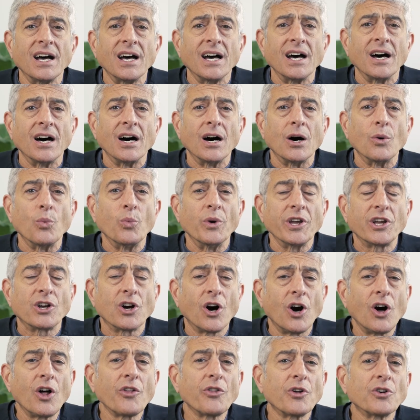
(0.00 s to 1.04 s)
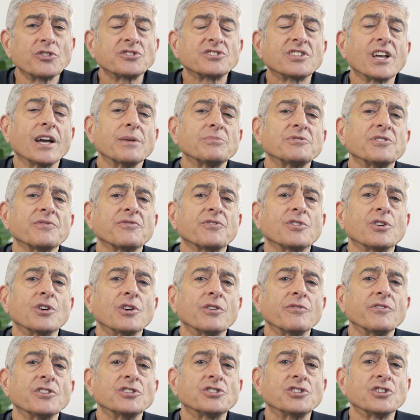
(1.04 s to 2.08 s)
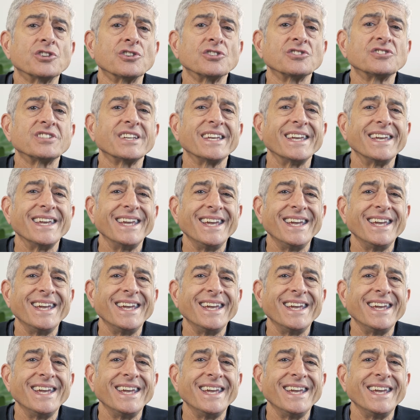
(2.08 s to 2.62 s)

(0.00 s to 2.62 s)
Uh, we call those types of curvatures